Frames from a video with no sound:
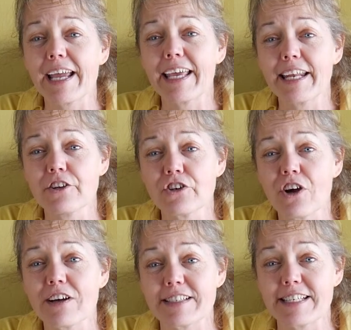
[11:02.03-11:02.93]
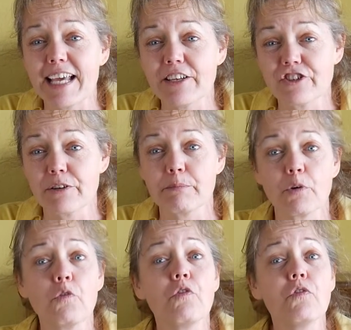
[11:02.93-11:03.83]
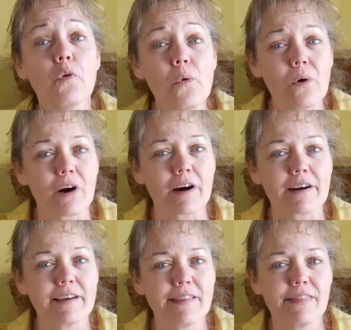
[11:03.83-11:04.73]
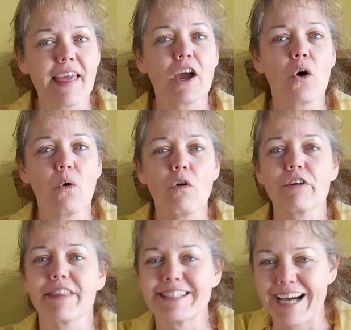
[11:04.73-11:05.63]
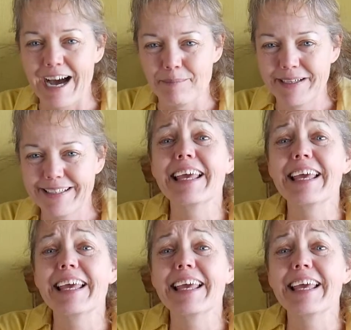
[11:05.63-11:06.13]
getting your dog's attention before they go over the top.